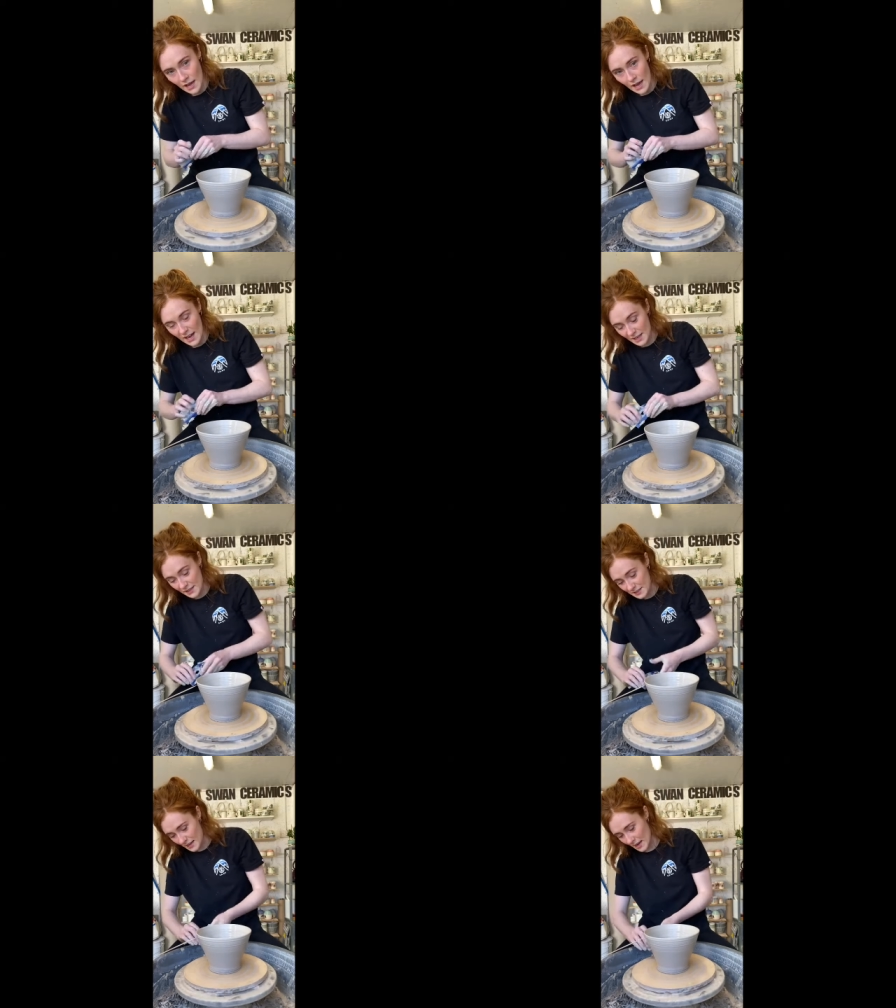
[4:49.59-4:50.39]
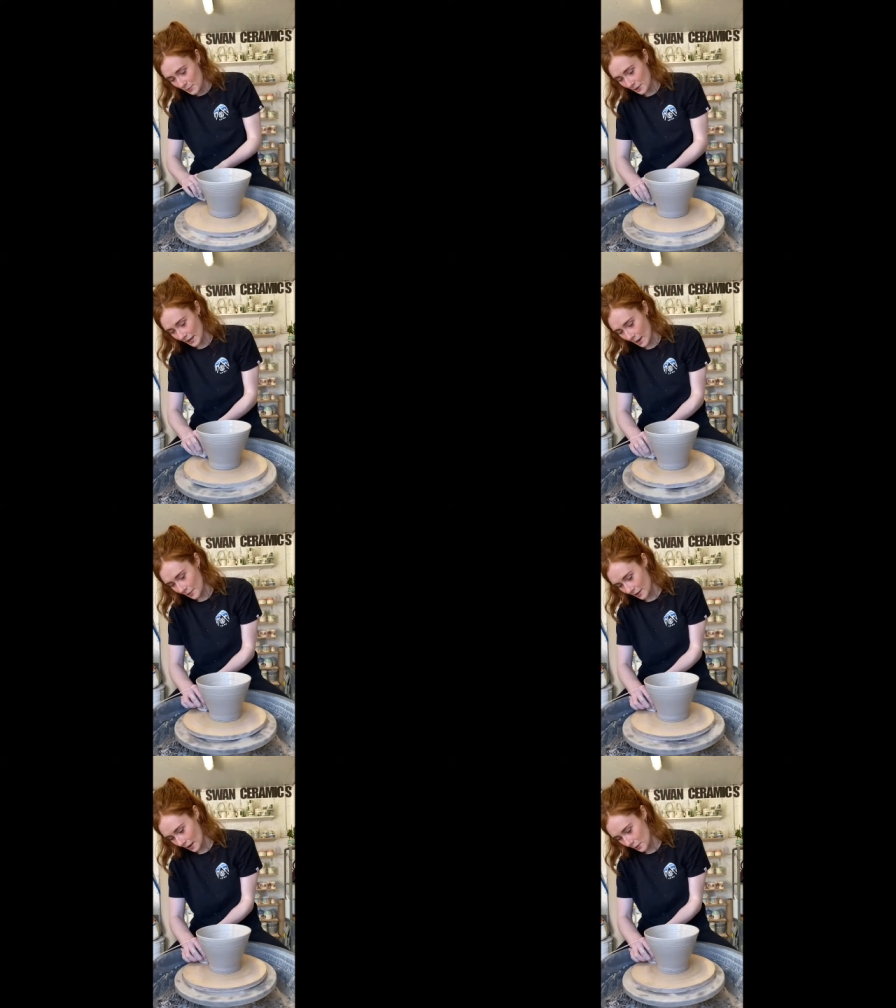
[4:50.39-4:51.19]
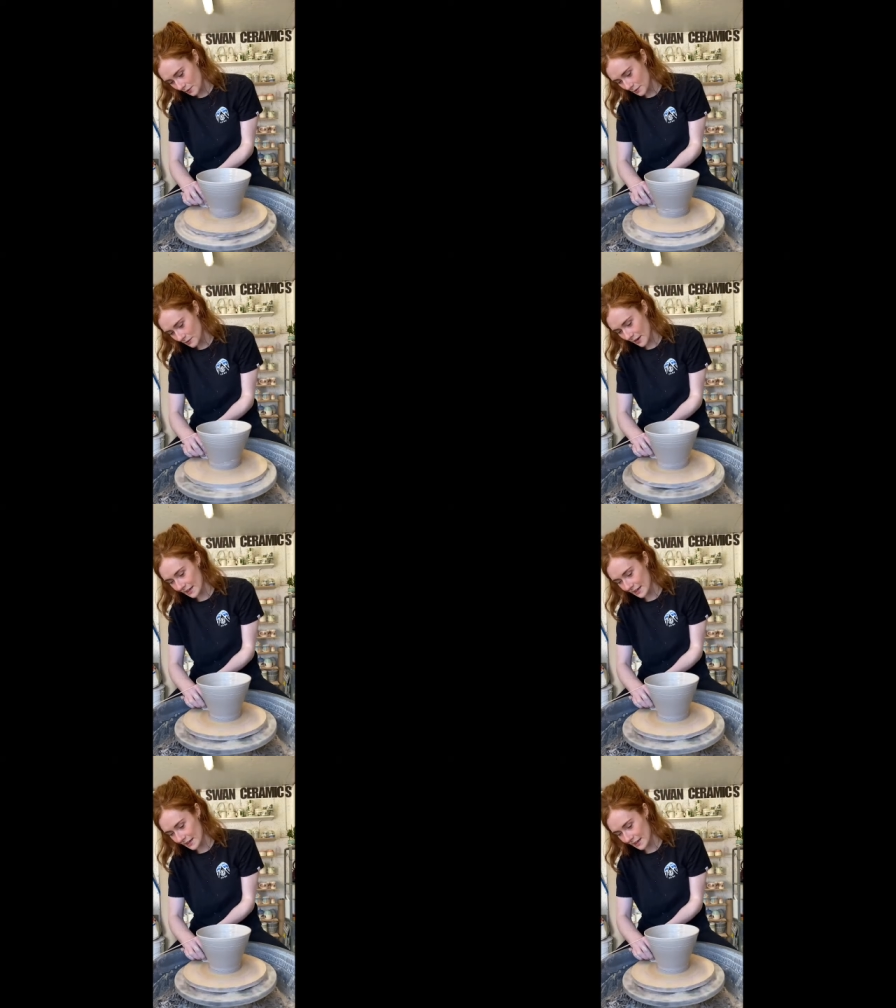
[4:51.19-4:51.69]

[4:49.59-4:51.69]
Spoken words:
And yeah, I'm pretty happy with that one. That's fine.